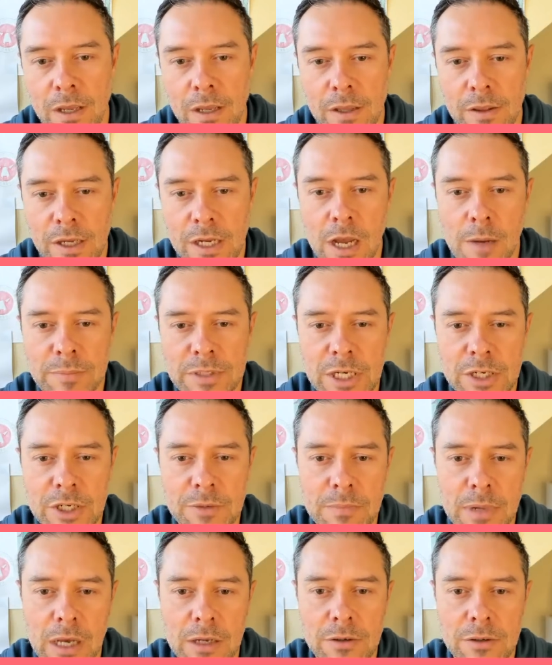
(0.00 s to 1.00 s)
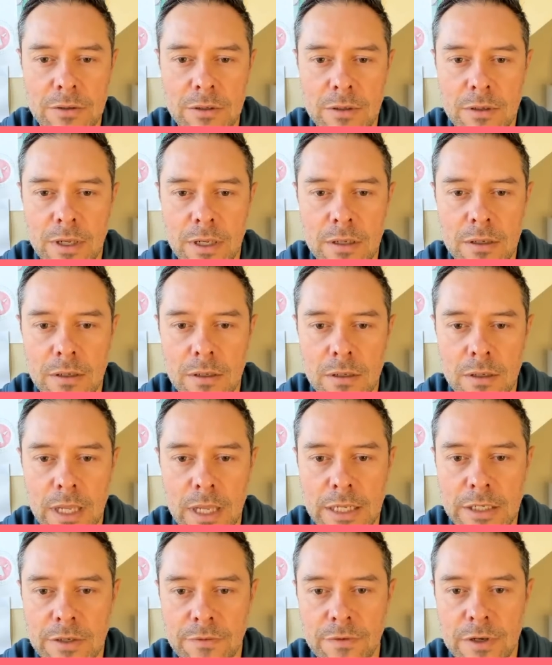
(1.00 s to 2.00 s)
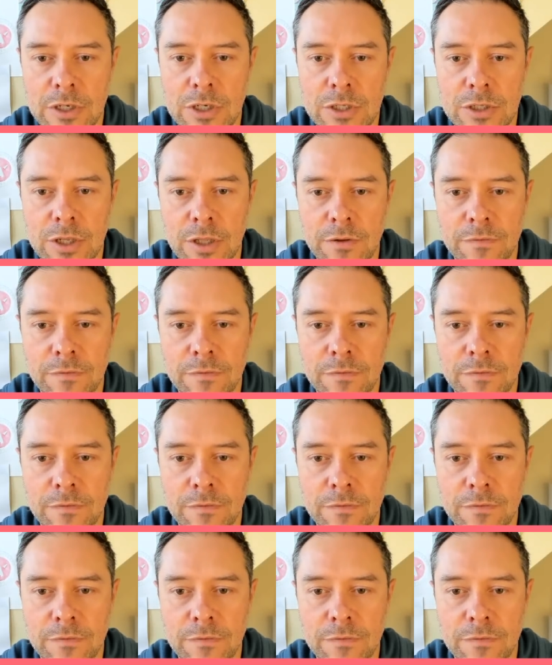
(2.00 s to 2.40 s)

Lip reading: The competition model and divisions